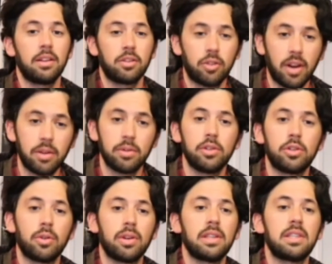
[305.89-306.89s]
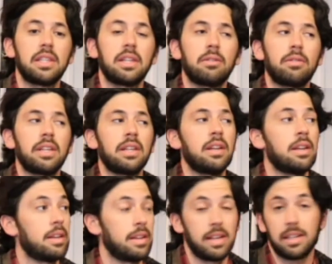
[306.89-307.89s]
Try to enjoy the scenery.
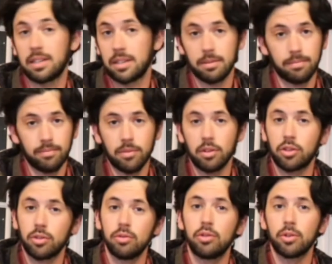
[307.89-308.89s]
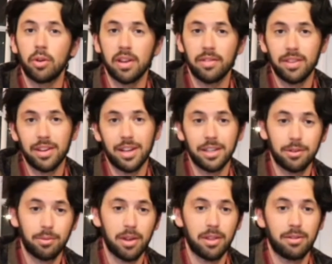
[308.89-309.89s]
It's the true joy of the nice
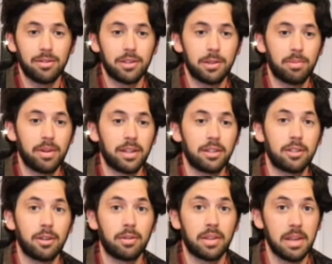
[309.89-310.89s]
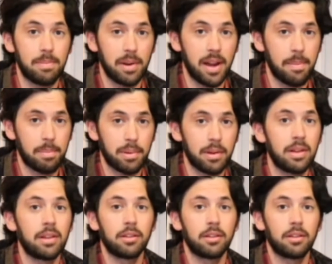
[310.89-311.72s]
weather in the spring. So keep it up.